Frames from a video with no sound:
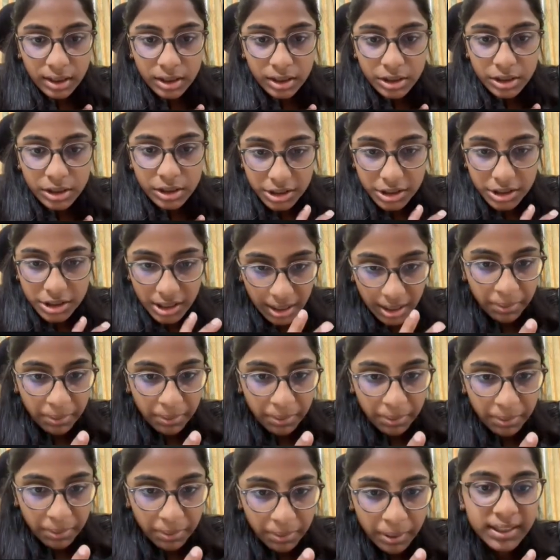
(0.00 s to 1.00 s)
share
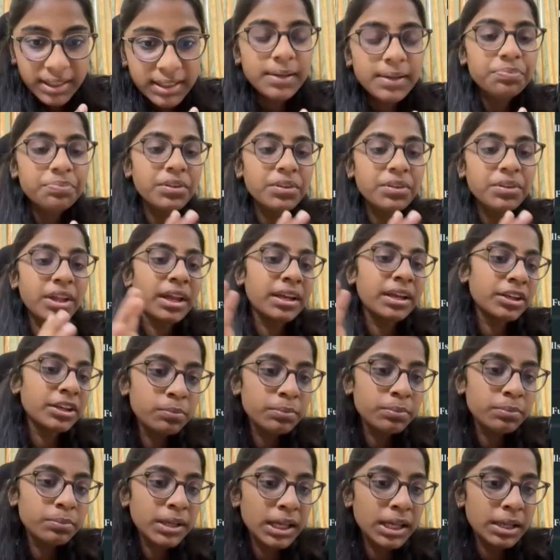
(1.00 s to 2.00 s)
publicly, and you'll
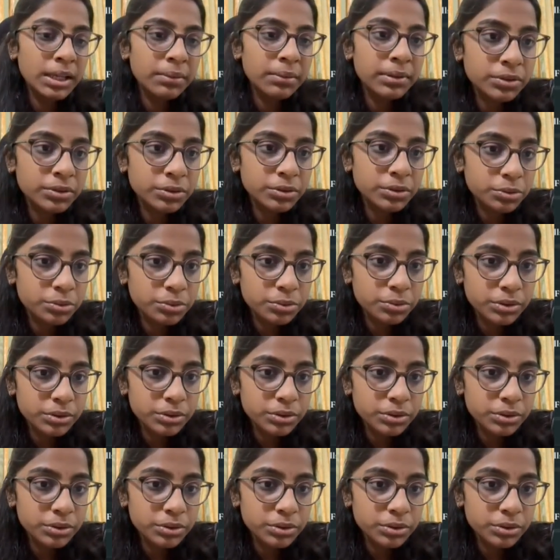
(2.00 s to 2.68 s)
be able to